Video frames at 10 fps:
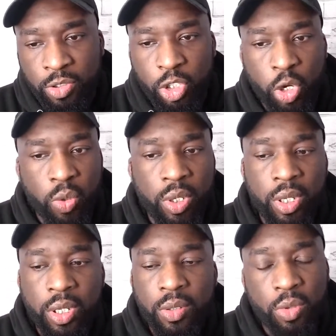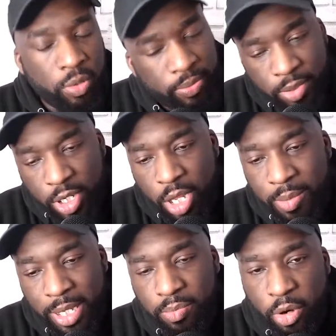So, you know what I
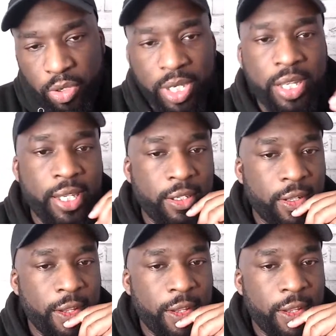mean? Brody Lee.